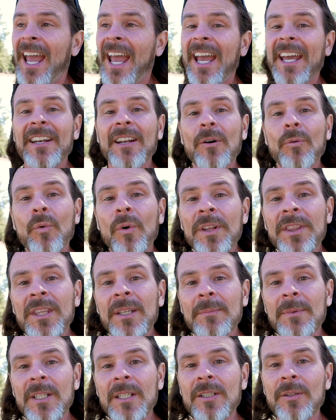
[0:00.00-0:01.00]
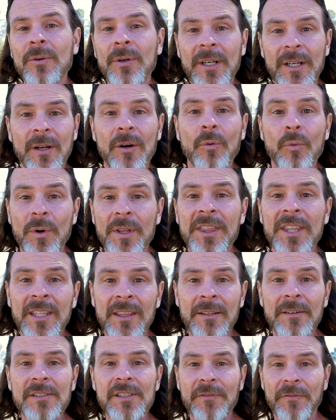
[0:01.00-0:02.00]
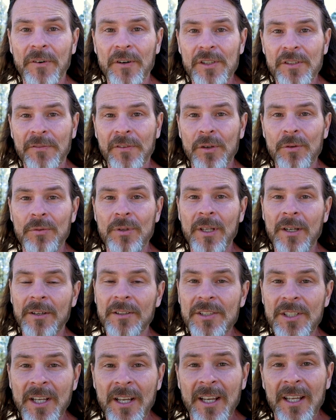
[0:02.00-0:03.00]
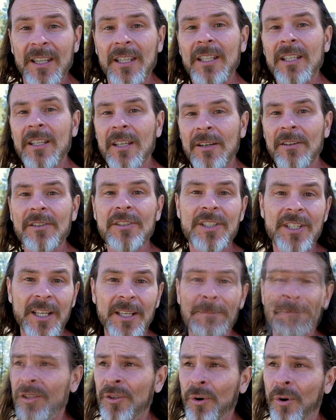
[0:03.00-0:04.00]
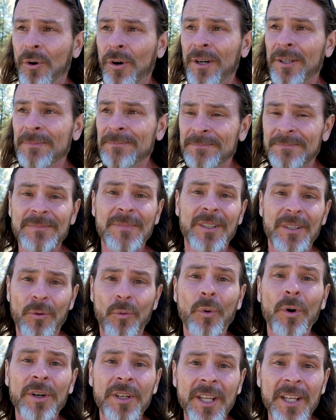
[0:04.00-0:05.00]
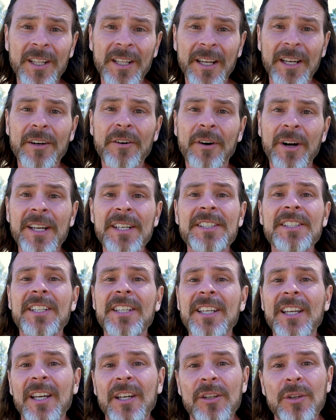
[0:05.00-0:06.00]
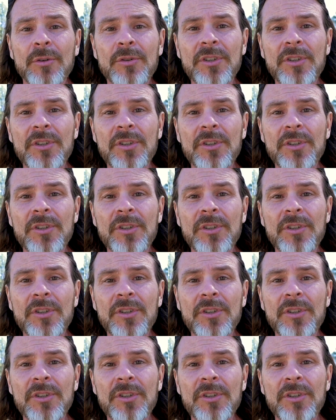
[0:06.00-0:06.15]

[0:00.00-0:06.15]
And I want them to do it within those first few years. The years that you're working like crazy, you